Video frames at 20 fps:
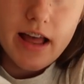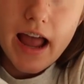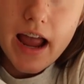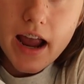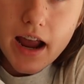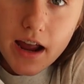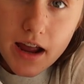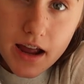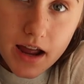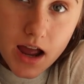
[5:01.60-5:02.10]

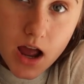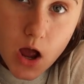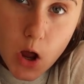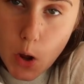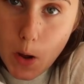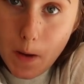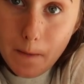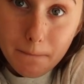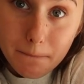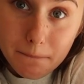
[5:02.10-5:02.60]
like
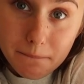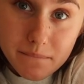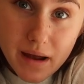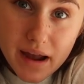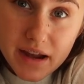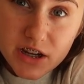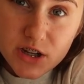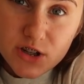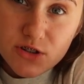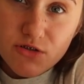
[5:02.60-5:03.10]

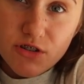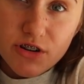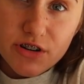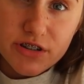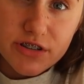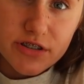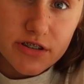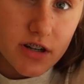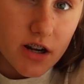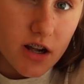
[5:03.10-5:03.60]
make your
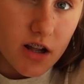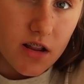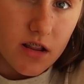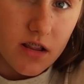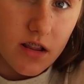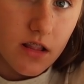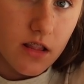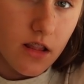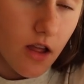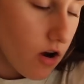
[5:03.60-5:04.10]
own clothes.
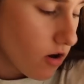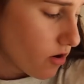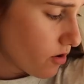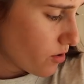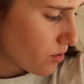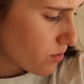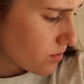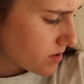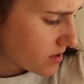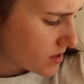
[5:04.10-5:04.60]

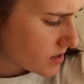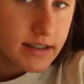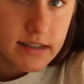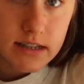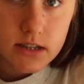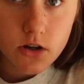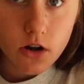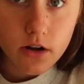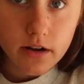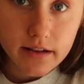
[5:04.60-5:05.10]
I
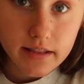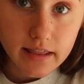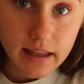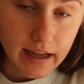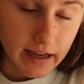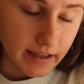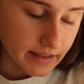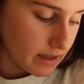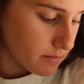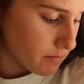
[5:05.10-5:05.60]
did not
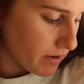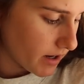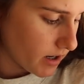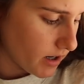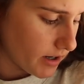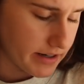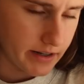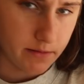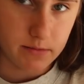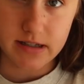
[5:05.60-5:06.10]
think that my
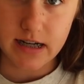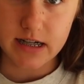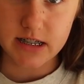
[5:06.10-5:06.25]
cutting was